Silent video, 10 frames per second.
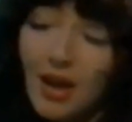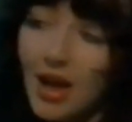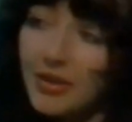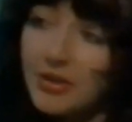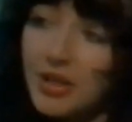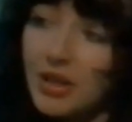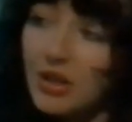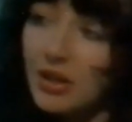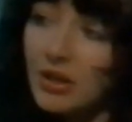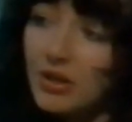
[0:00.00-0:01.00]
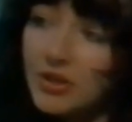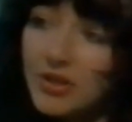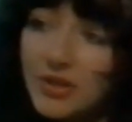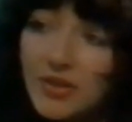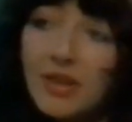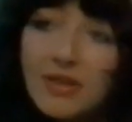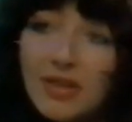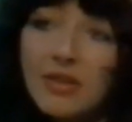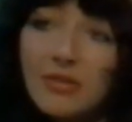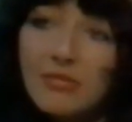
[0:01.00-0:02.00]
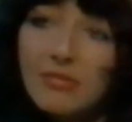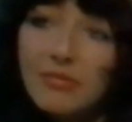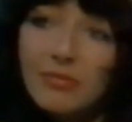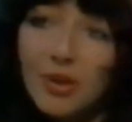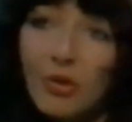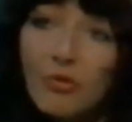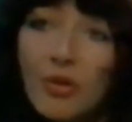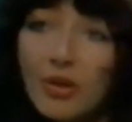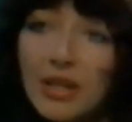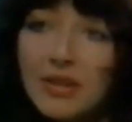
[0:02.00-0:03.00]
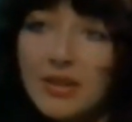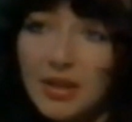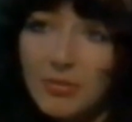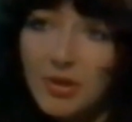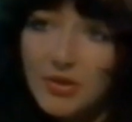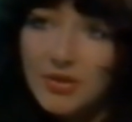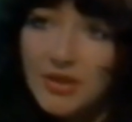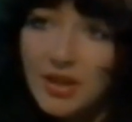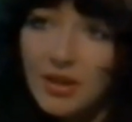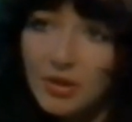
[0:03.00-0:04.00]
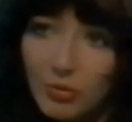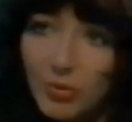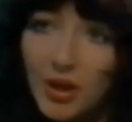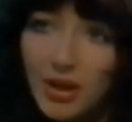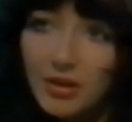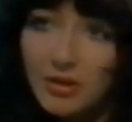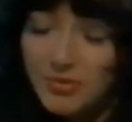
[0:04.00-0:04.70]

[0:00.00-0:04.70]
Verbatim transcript: And uh, just things can go wrong easier because uh, you're working them.